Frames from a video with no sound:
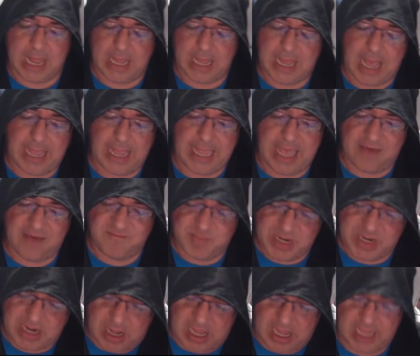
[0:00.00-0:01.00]
I have
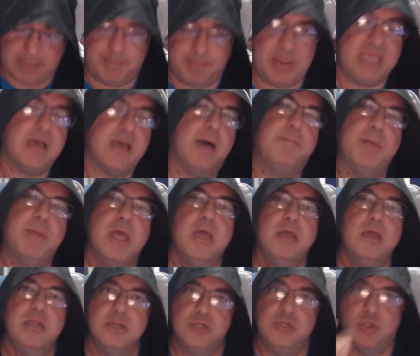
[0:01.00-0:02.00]
been hyping up
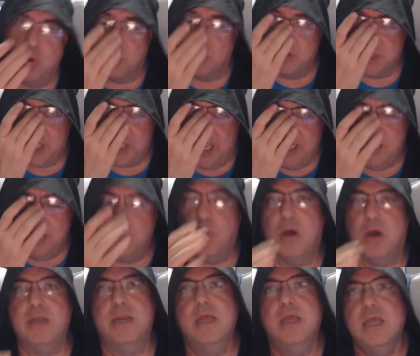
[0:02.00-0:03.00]
Dorsk
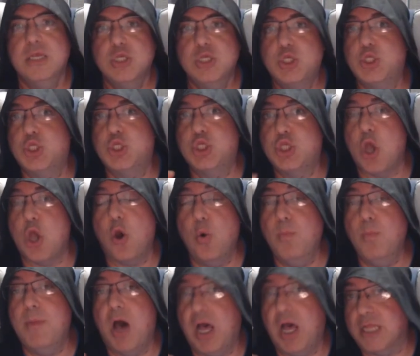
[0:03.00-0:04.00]
81 so
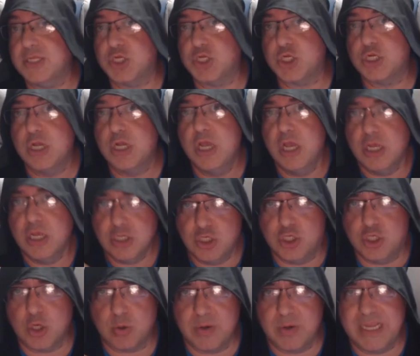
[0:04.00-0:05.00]
much
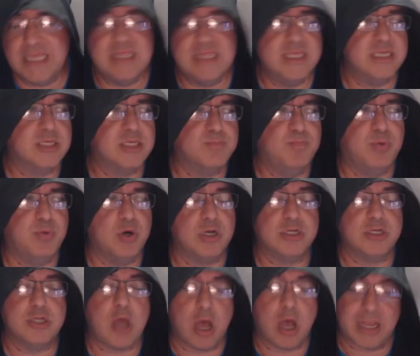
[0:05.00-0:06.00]
during this
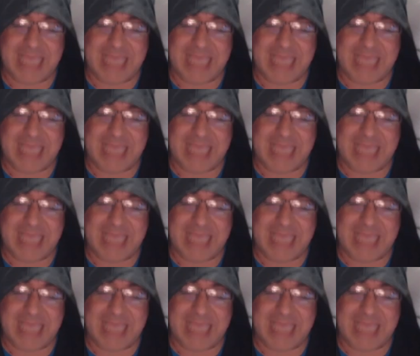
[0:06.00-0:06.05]
book talk,